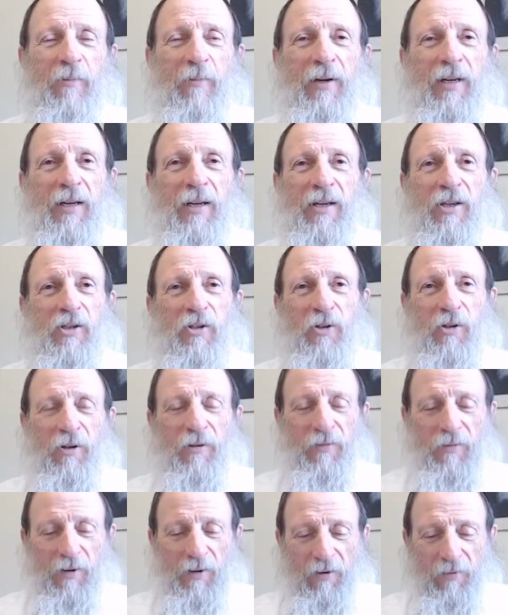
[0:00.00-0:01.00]
made any sort
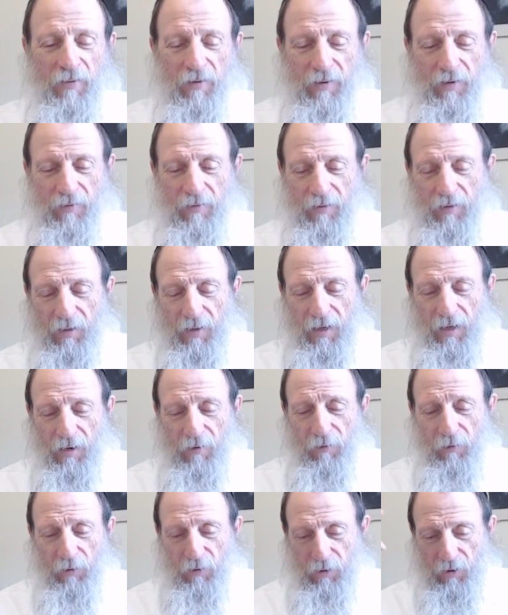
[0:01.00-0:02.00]
of an
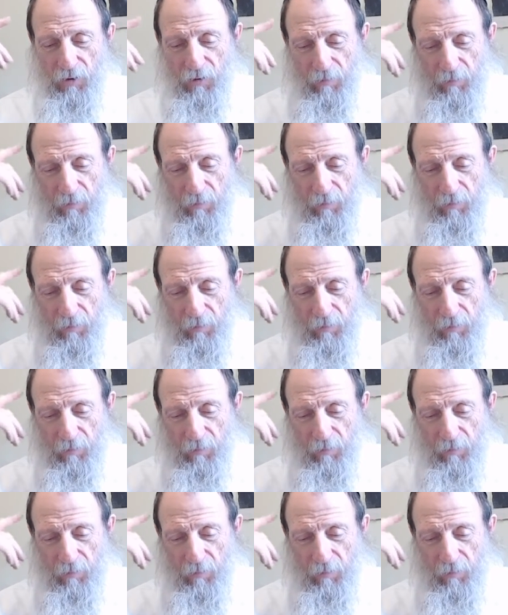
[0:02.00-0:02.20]
effort.